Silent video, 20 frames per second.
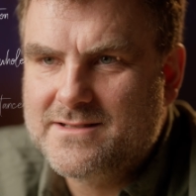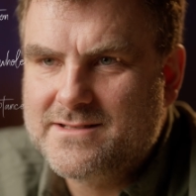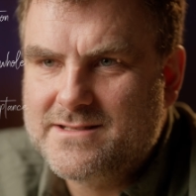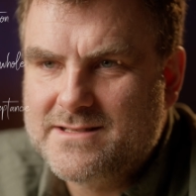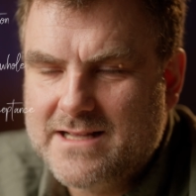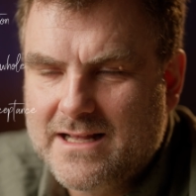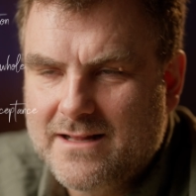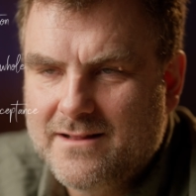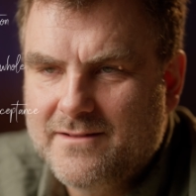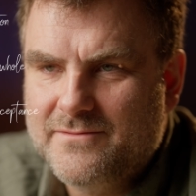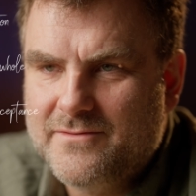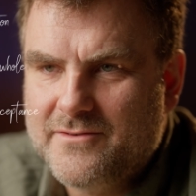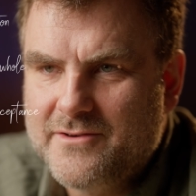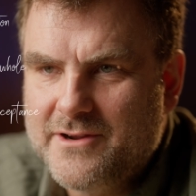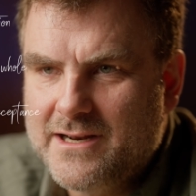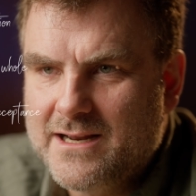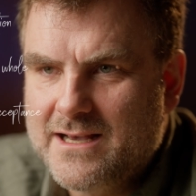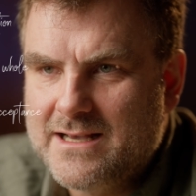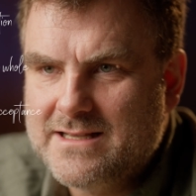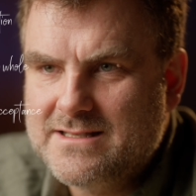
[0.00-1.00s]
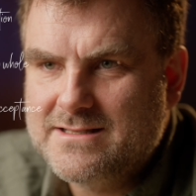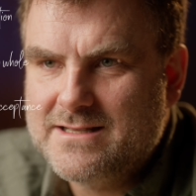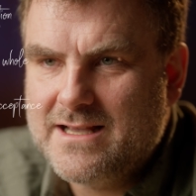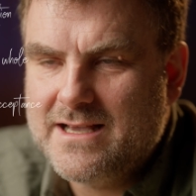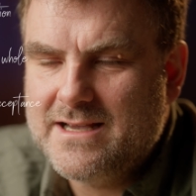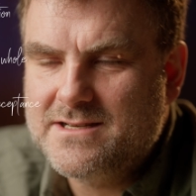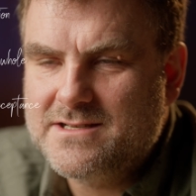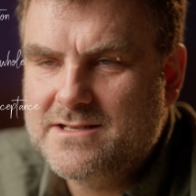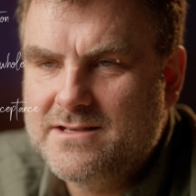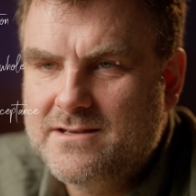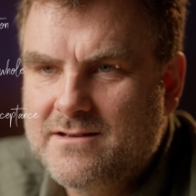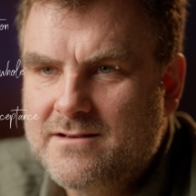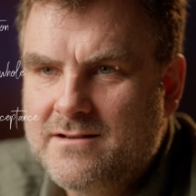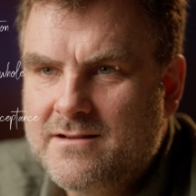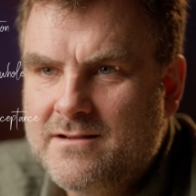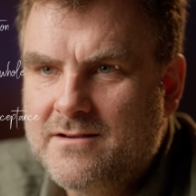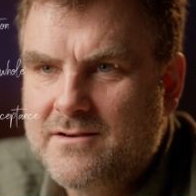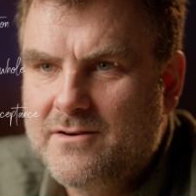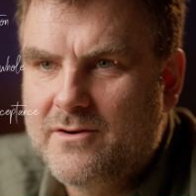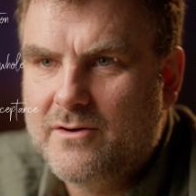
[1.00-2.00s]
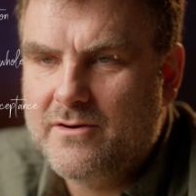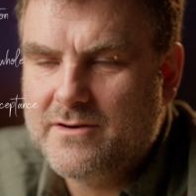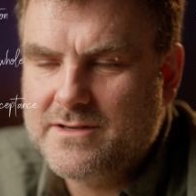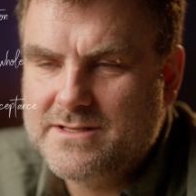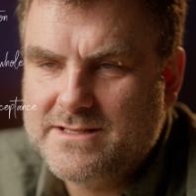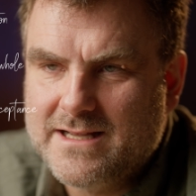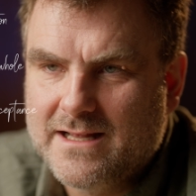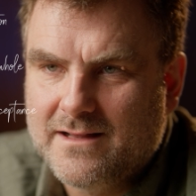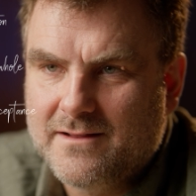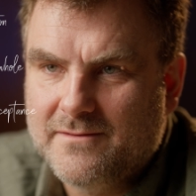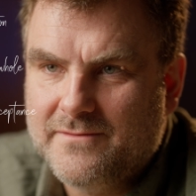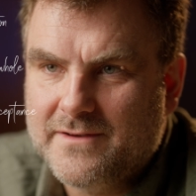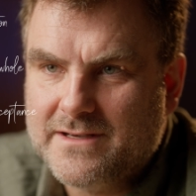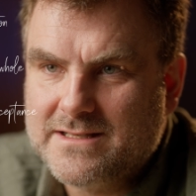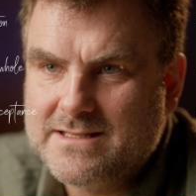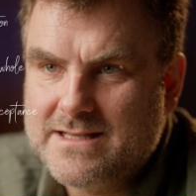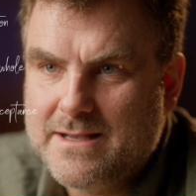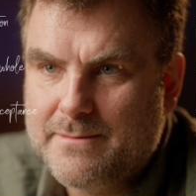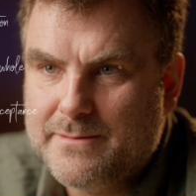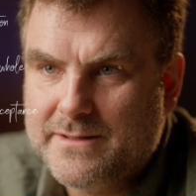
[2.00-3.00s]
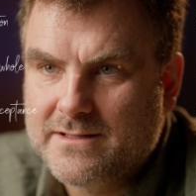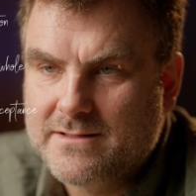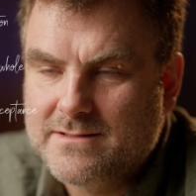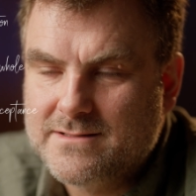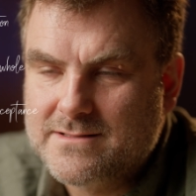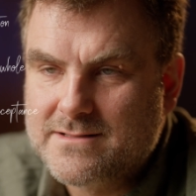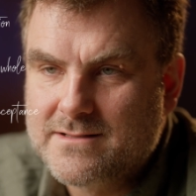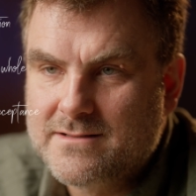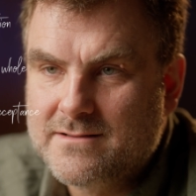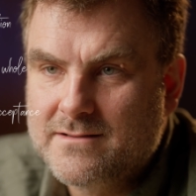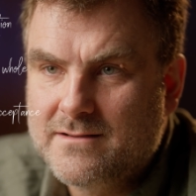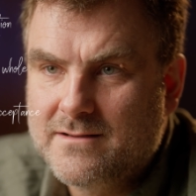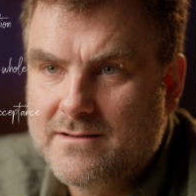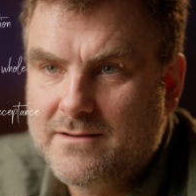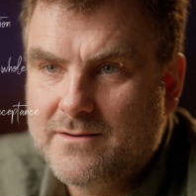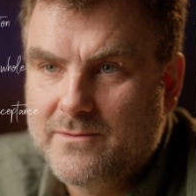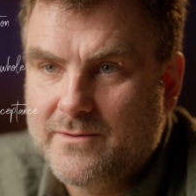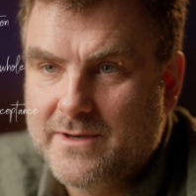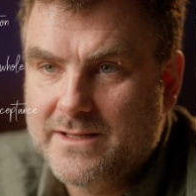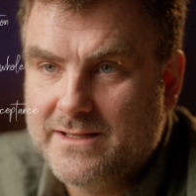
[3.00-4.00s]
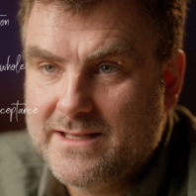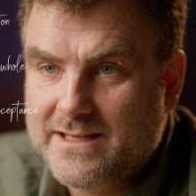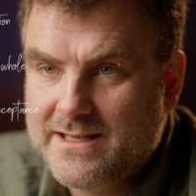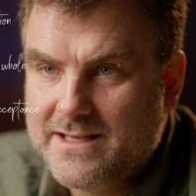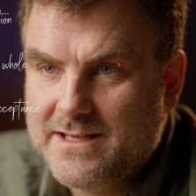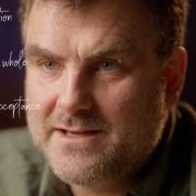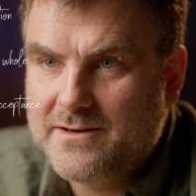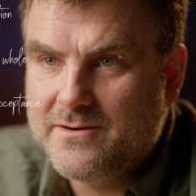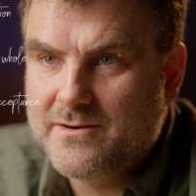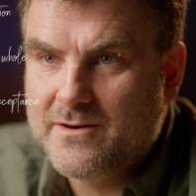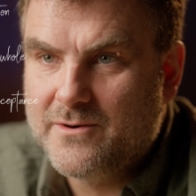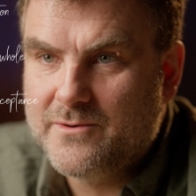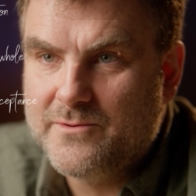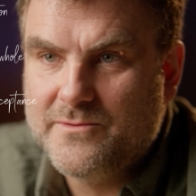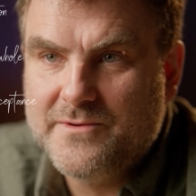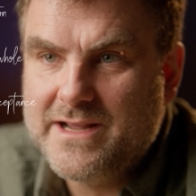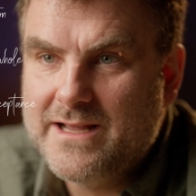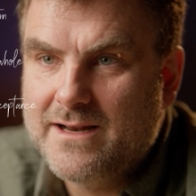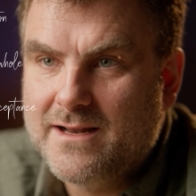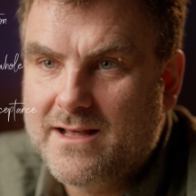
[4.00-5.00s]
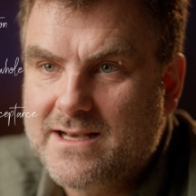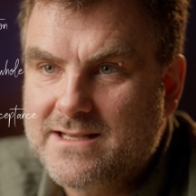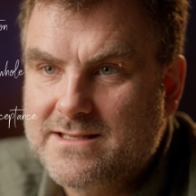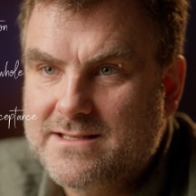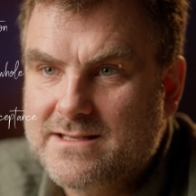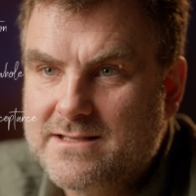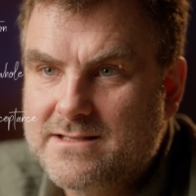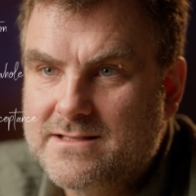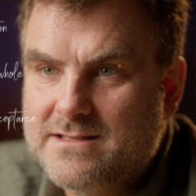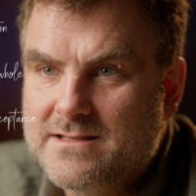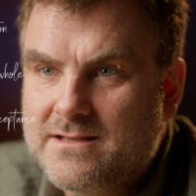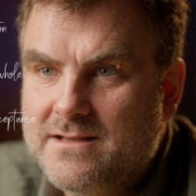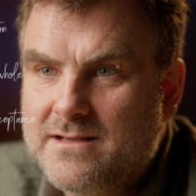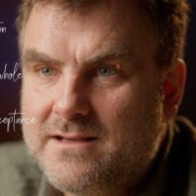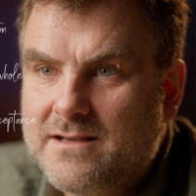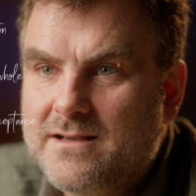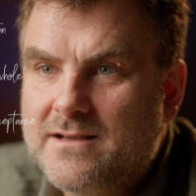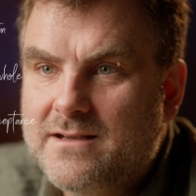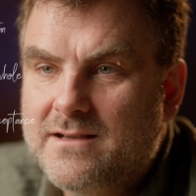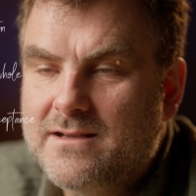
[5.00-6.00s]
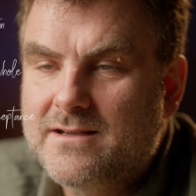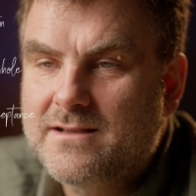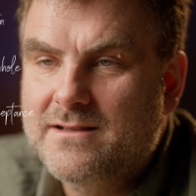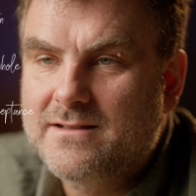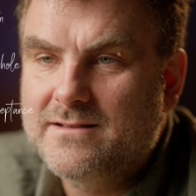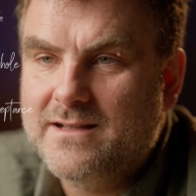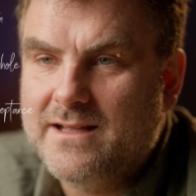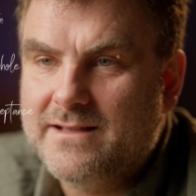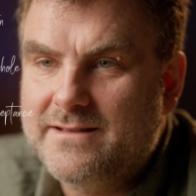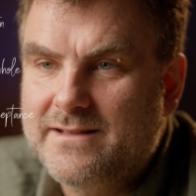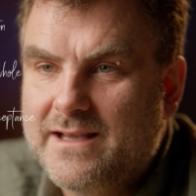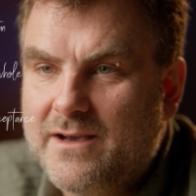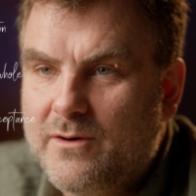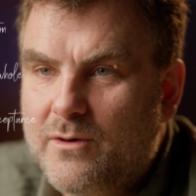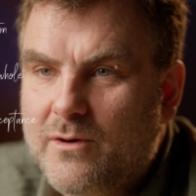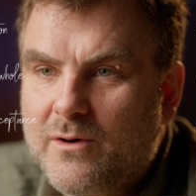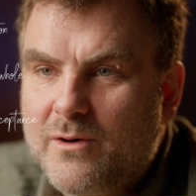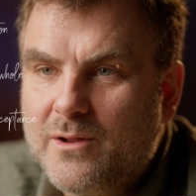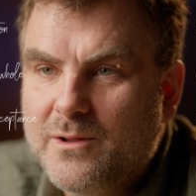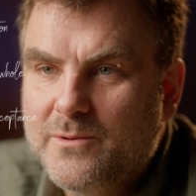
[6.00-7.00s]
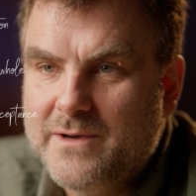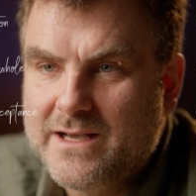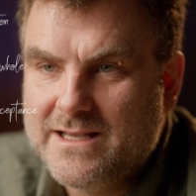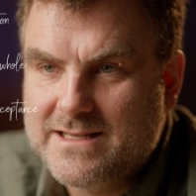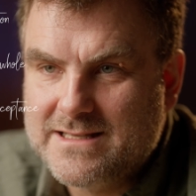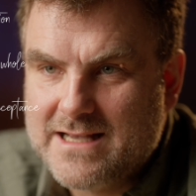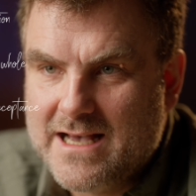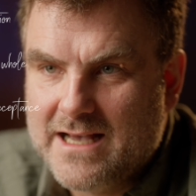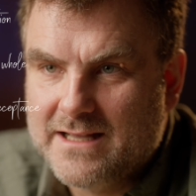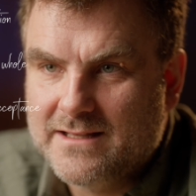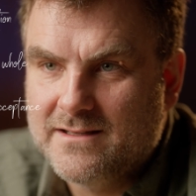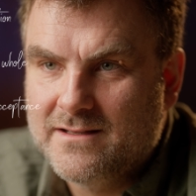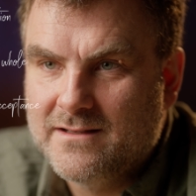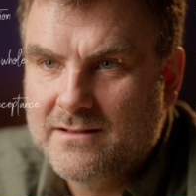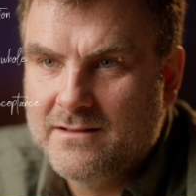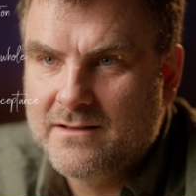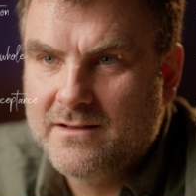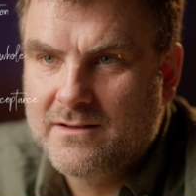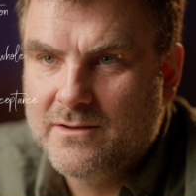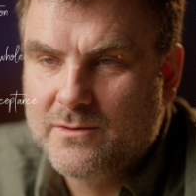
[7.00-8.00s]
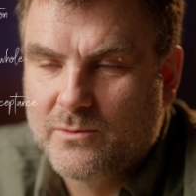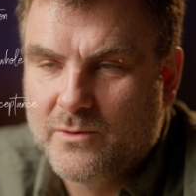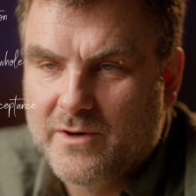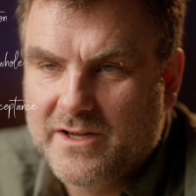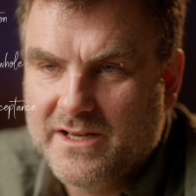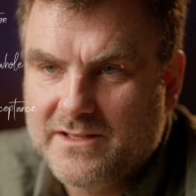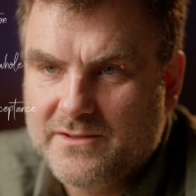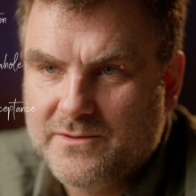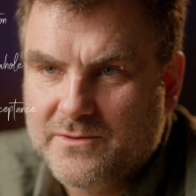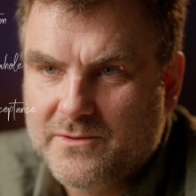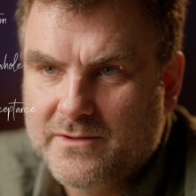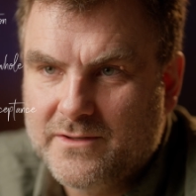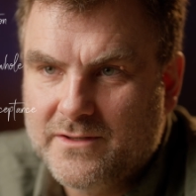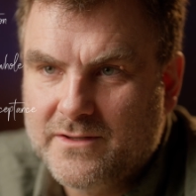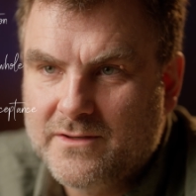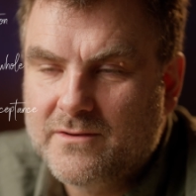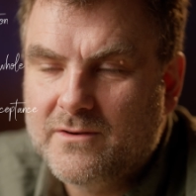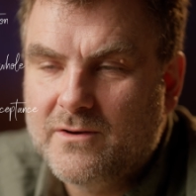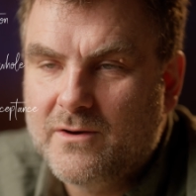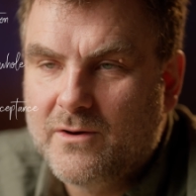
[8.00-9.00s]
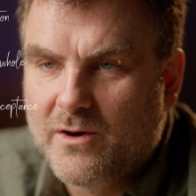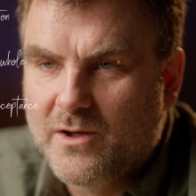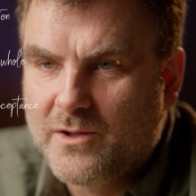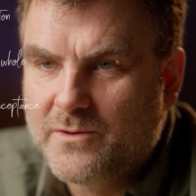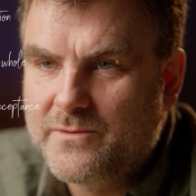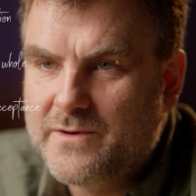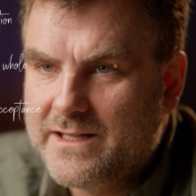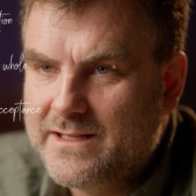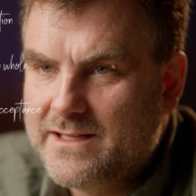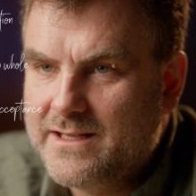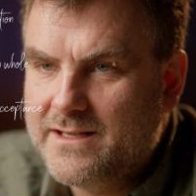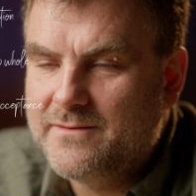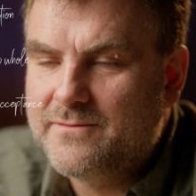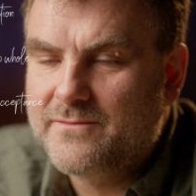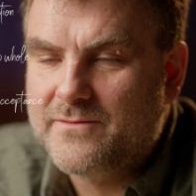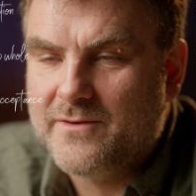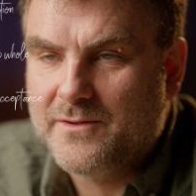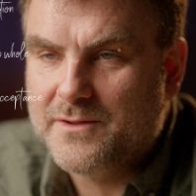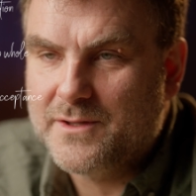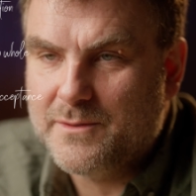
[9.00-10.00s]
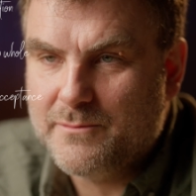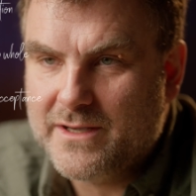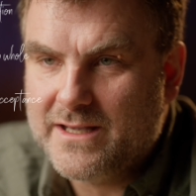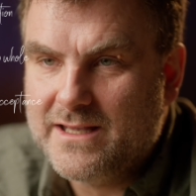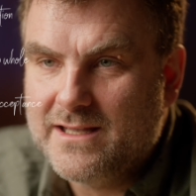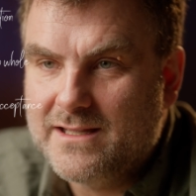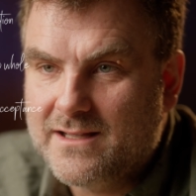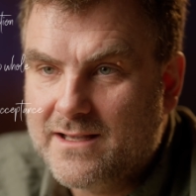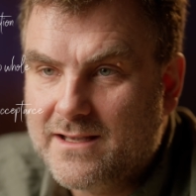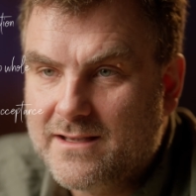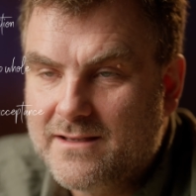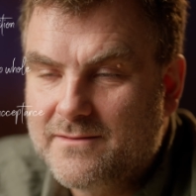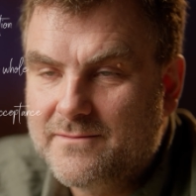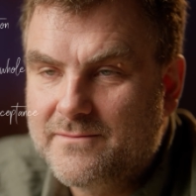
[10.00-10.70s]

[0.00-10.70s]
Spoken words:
Self-realization or self-acceptance. When the hero realizes that they always had what it took, already from the beginning.